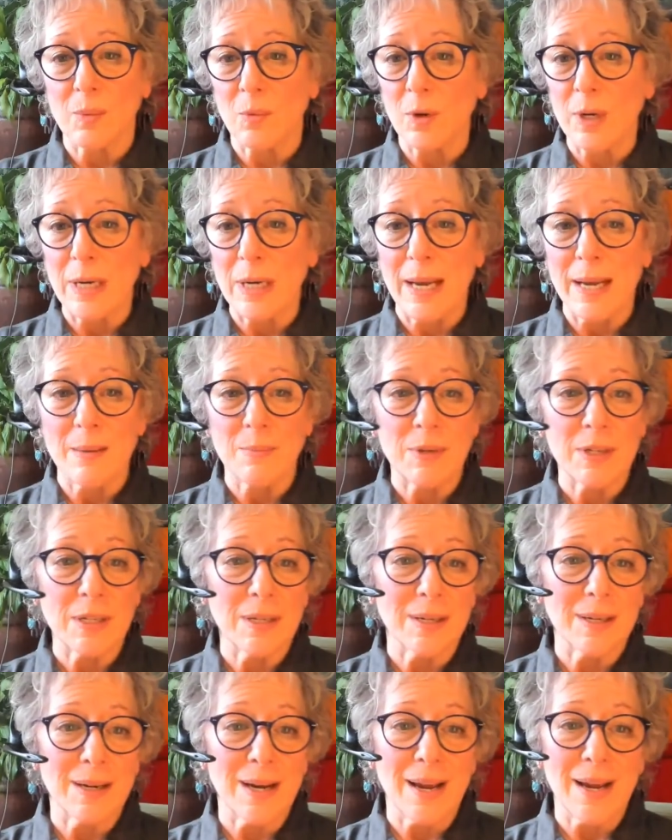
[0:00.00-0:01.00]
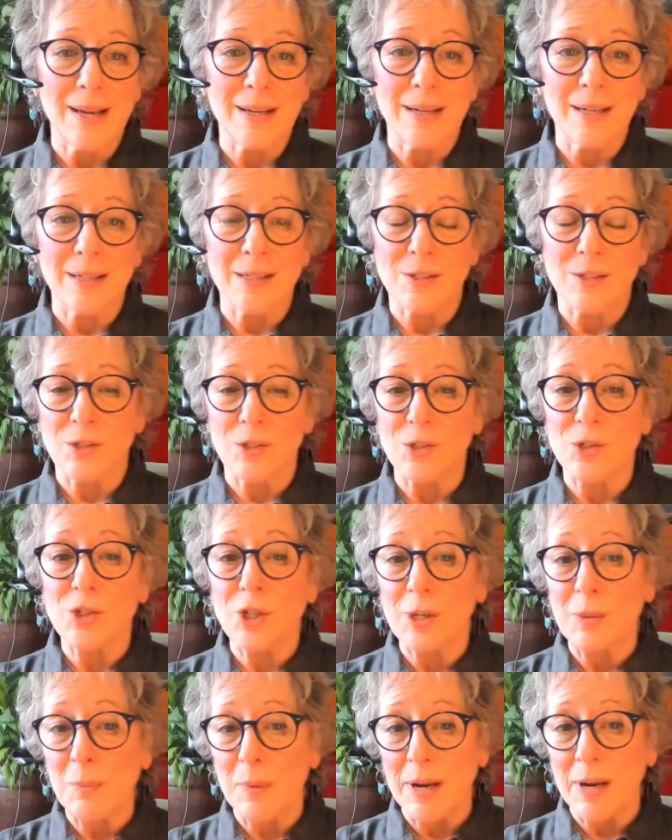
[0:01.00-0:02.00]
renamed it and added it to
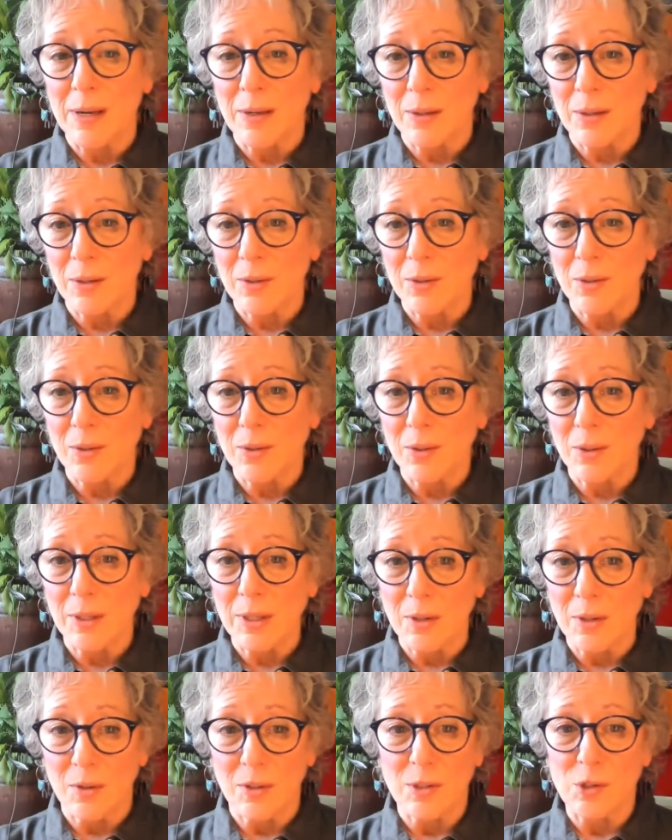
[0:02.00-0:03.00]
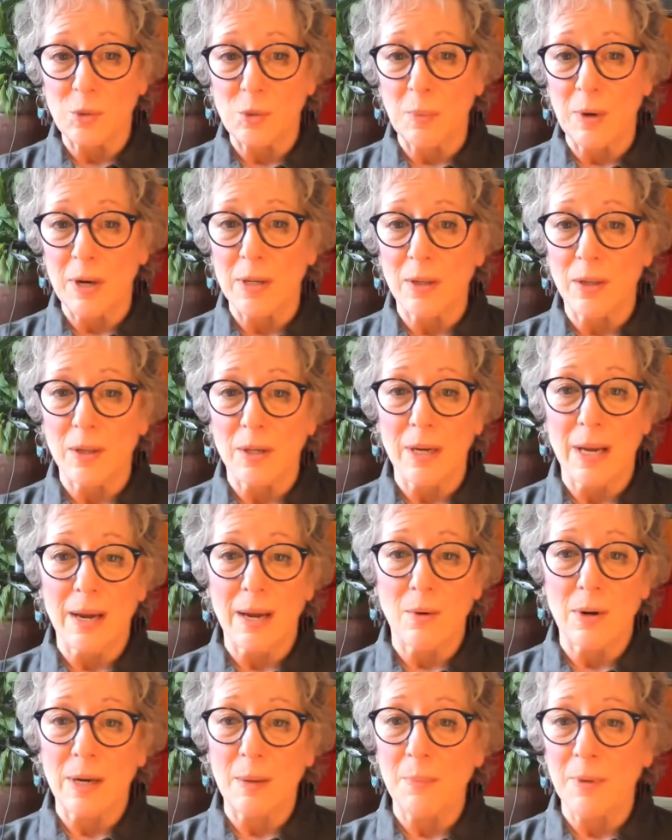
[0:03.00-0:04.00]
Gmail earlier this month, and now
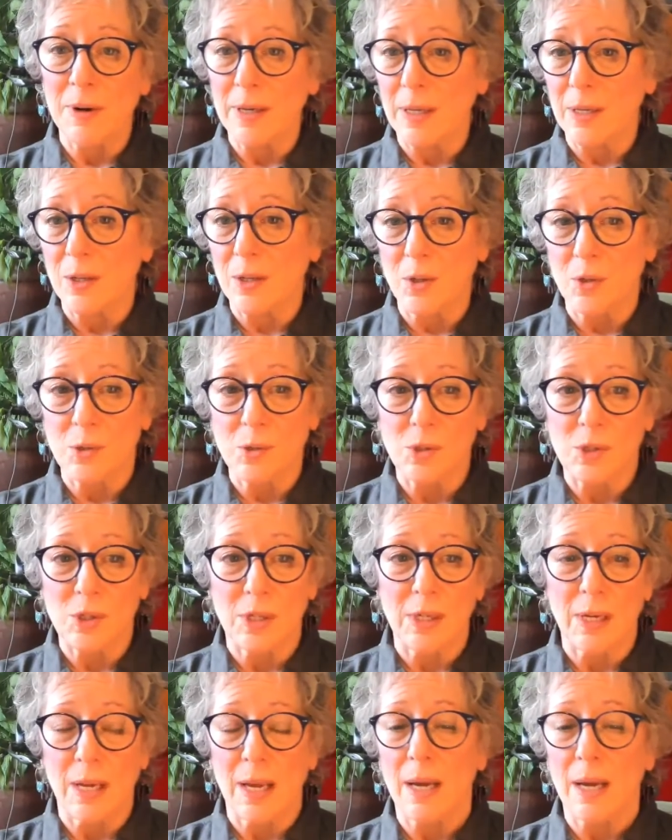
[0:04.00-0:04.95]
anybody can use it.